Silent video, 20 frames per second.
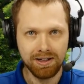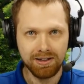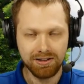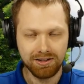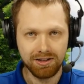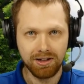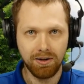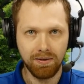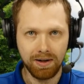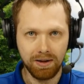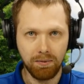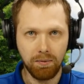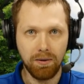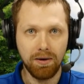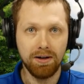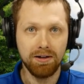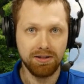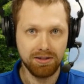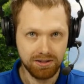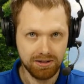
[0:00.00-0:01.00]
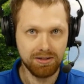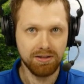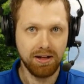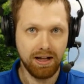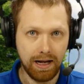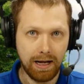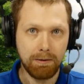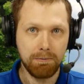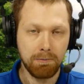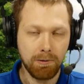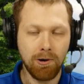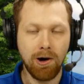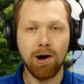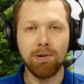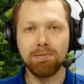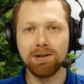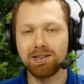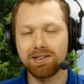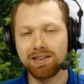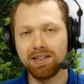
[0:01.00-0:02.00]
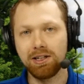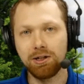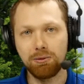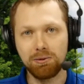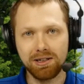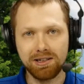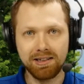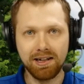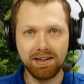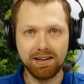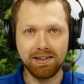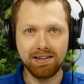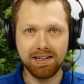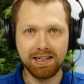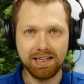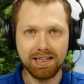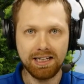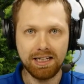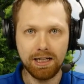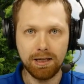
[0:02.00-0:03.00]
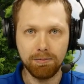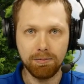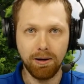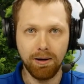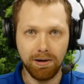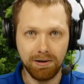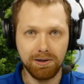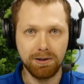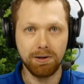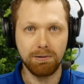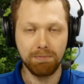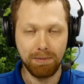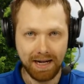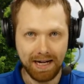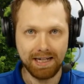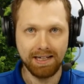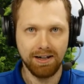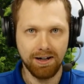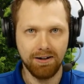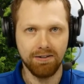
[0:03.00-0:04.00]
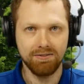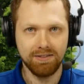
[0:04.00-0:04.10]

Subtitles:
So it was a promise that you intended to keep under pain of